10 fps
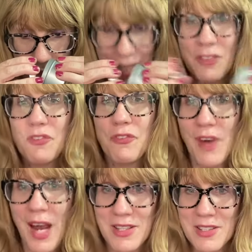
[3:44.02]
It's
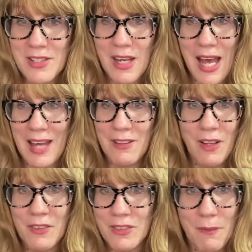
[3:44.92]
fresh. I don't know.
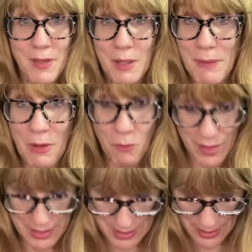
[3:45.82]
There's something about
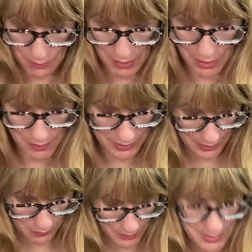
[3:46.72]
white tea. Why do I
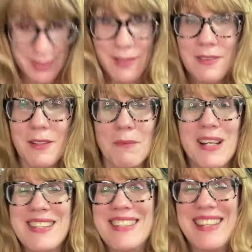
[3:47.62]
like white tea so
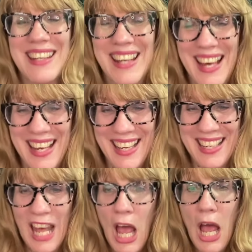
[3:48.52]
much
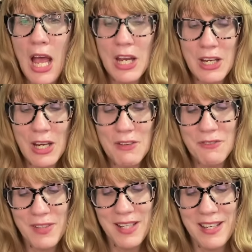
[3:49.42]
tonight? Go
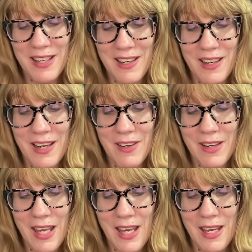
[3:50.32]
figure.
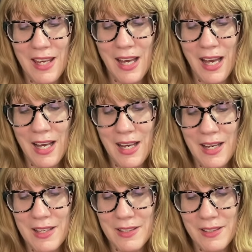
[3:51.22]
Okay.
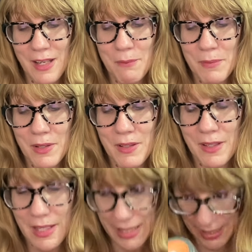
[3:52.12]
Uh,
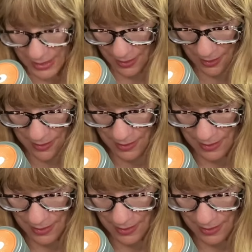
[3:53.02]
number eight.